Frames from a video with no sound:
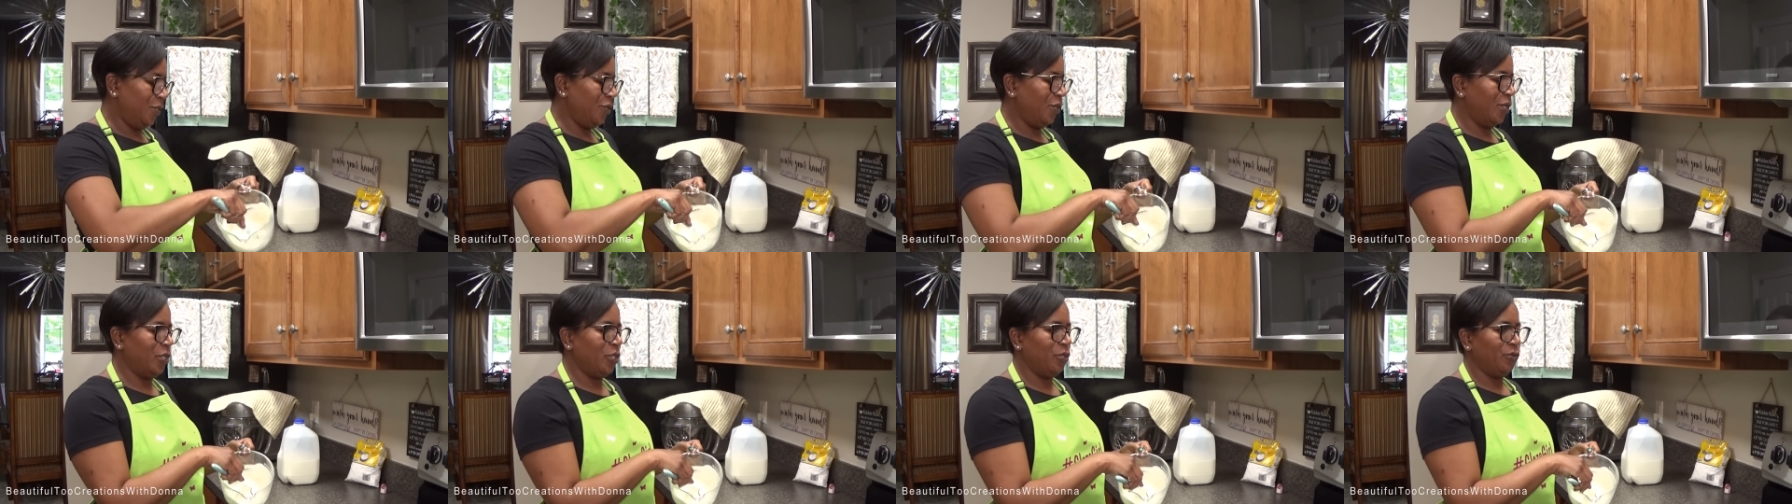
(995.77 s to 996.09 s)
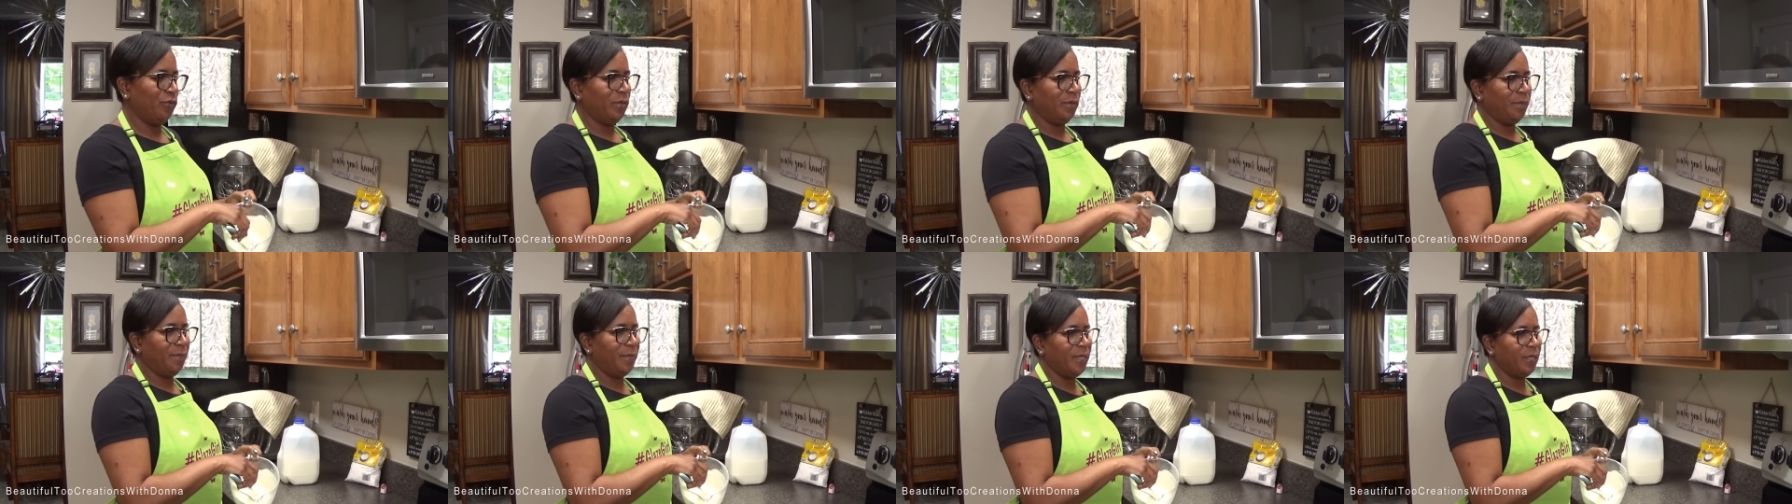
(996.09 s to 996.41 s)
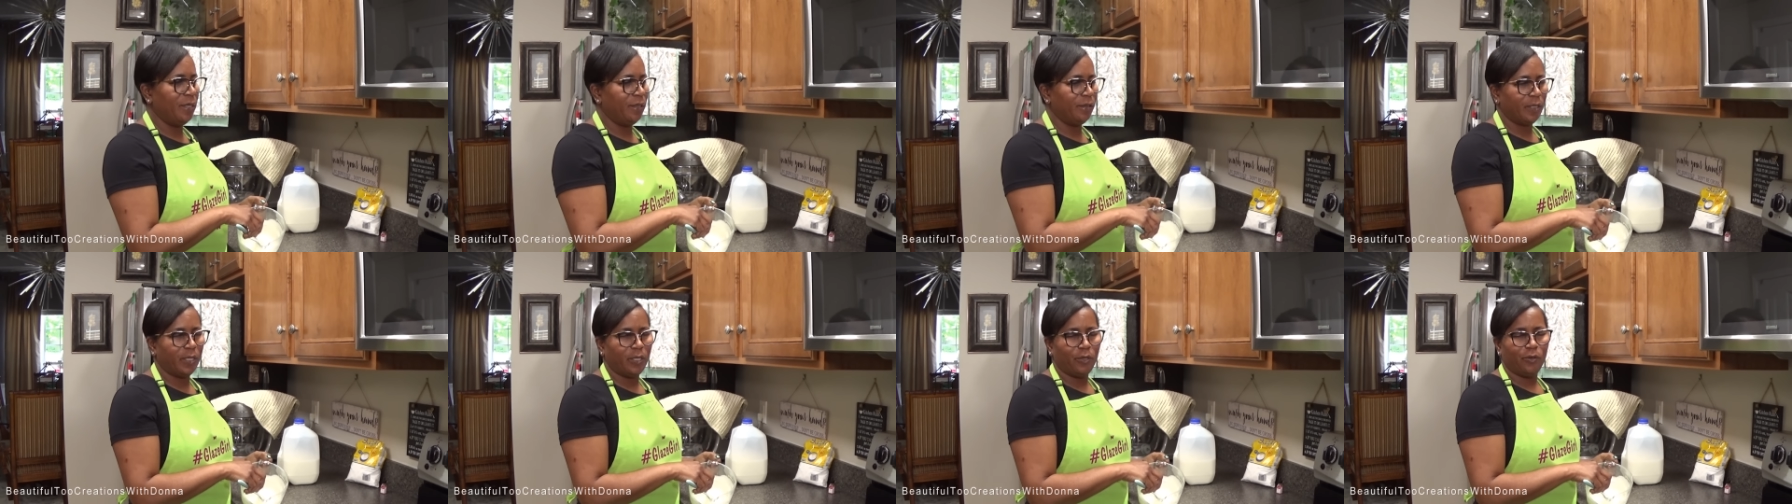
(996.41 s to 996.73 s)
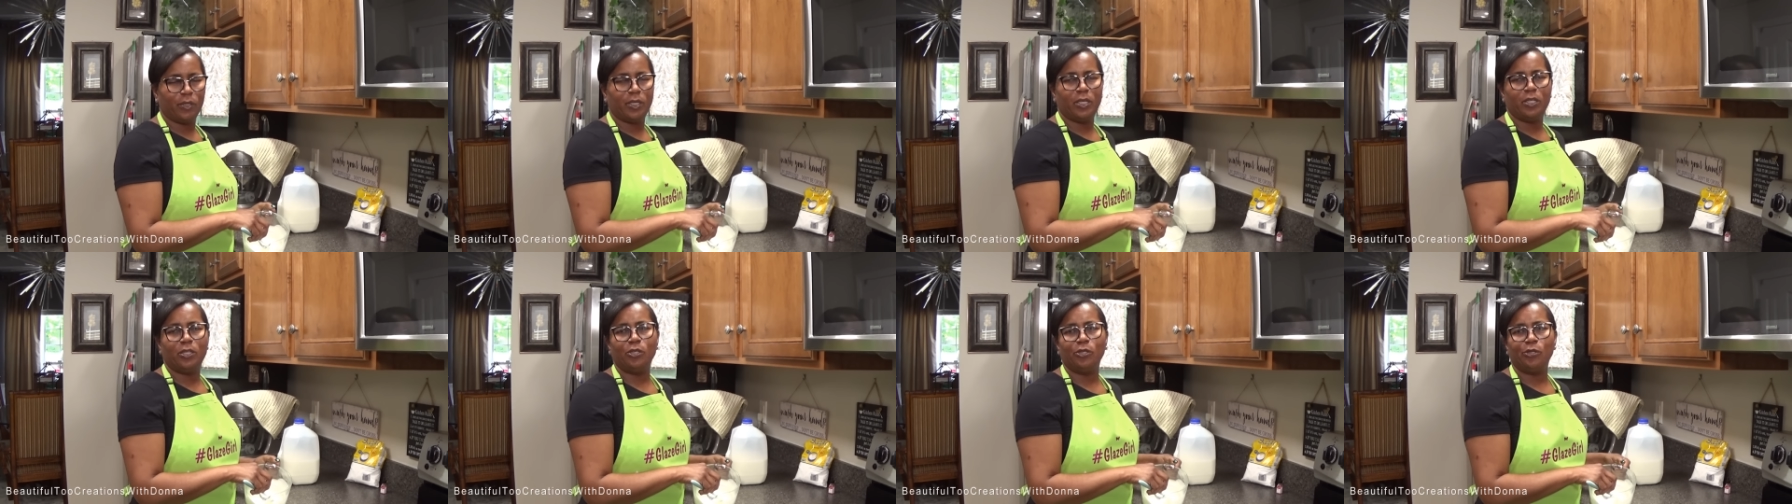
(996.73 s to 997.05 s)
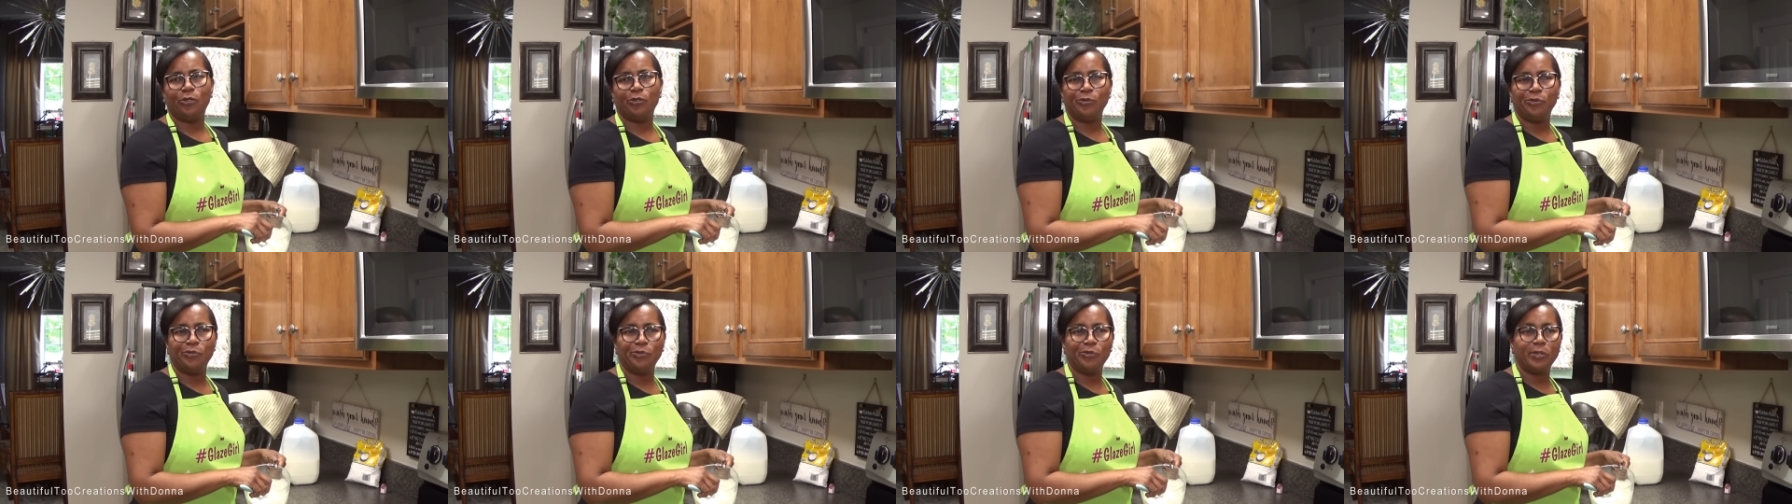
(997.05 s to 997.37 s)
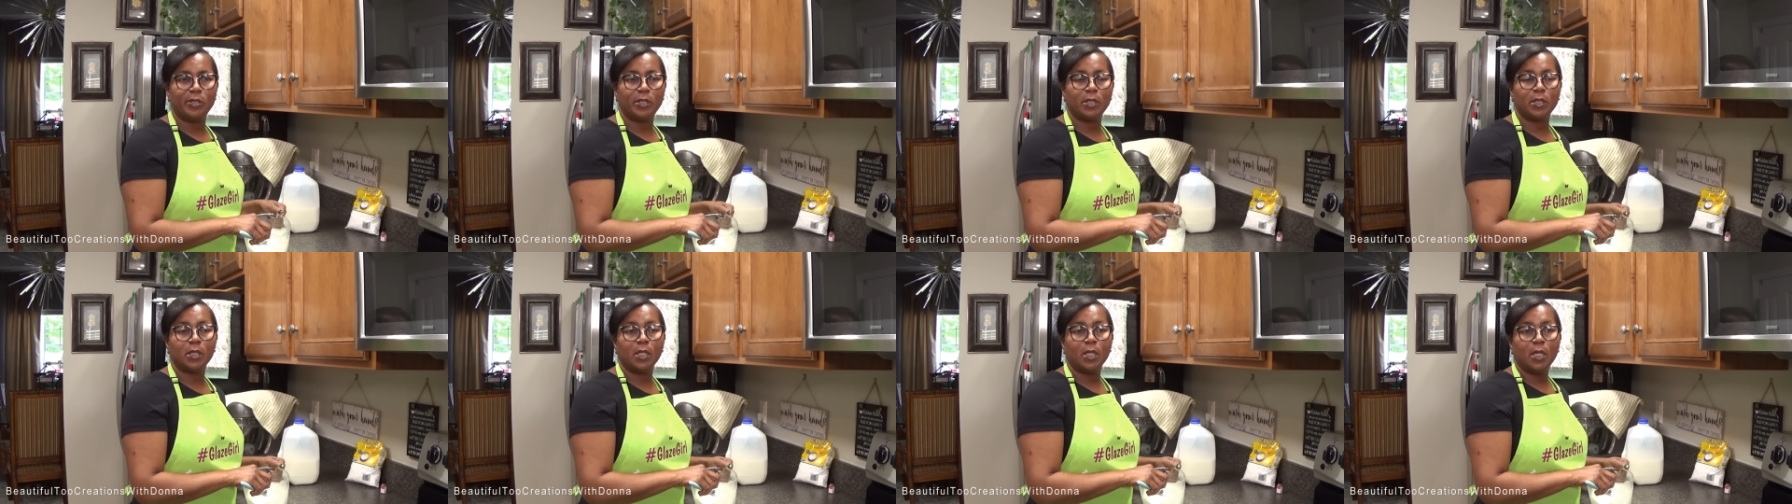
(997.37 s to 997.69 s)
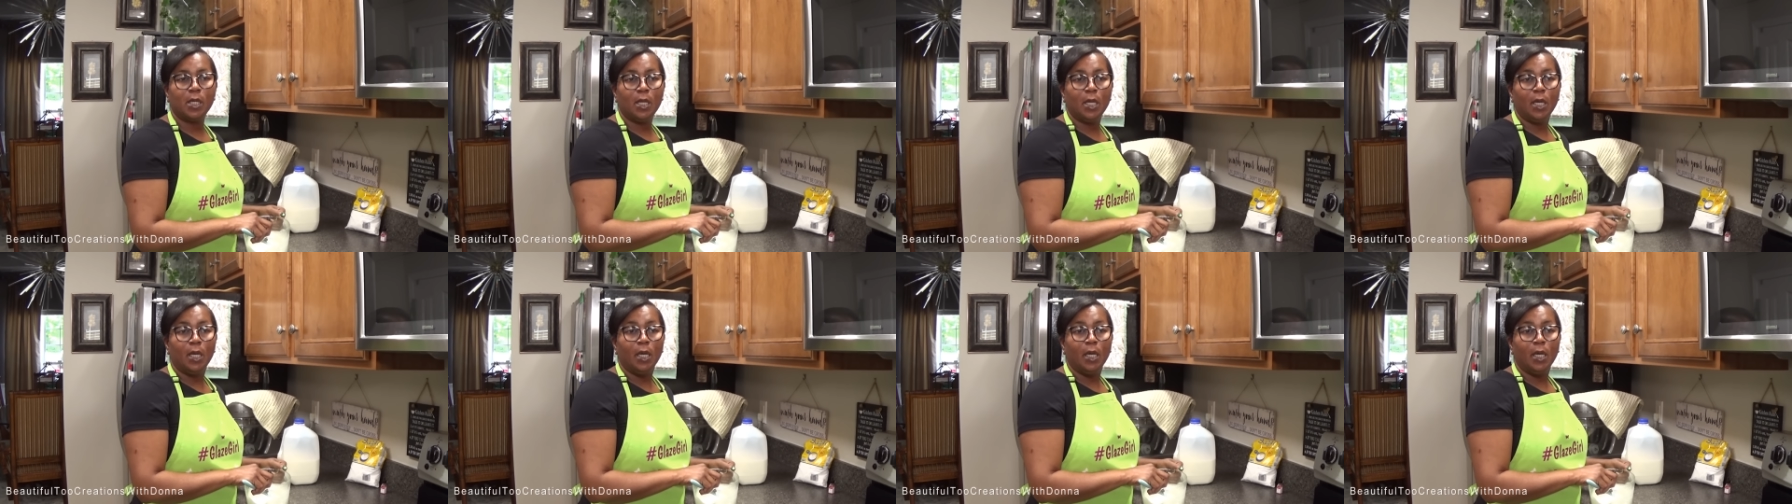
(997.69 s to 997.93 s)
You can use milk, you can use